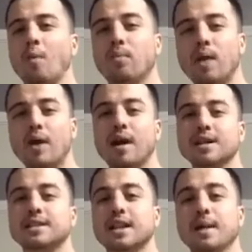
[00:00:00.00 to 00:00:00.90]
brown
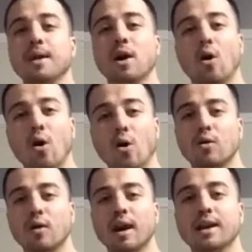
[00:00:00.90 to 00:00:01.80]
rice is gonna be a whole
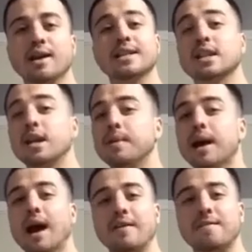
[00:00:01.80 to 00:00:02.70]
grain, it's gonna be
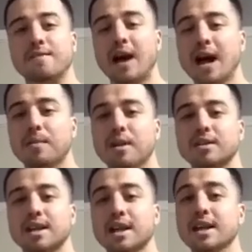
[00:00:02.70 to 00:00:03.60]
high in
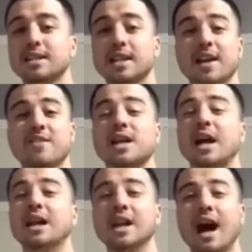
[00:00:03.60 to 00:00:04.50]
fibers, it's gonna give us
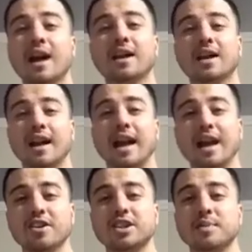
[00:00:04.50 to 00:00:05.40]
a lot of good
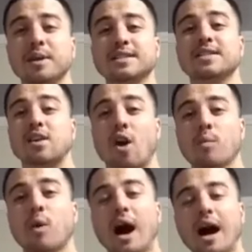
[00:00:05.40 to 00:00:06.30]
energy because it's a
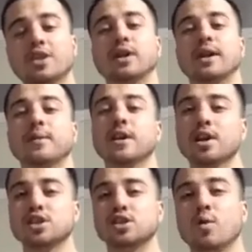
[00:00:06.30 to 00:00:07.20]
carbohydrate.
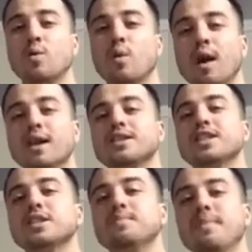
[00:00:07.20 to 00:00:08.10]
So we wanna
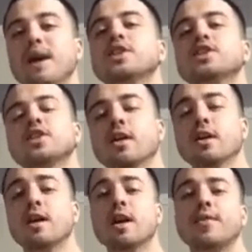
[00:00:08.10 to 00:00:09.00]
just make
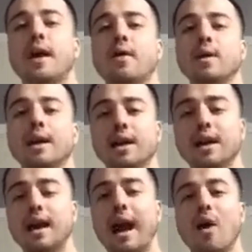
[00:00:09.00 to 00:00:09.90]
sure that we eat
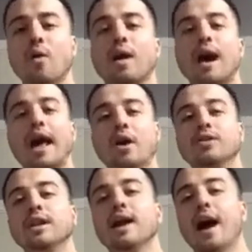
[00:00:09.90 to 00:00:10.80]
our
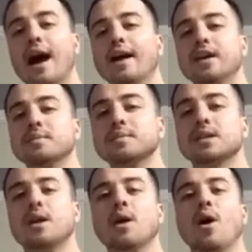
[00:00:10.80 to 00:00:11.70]
healthy items
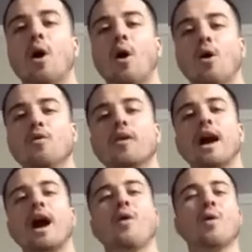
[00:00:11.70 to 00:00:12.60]
over
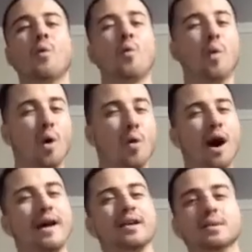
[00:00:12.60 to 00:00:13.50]
our woe
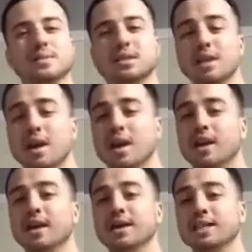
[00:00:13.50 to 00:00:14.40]
items.
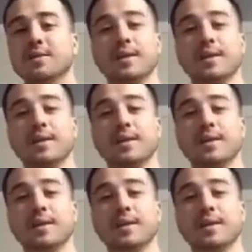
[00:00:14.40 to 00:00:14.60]
Because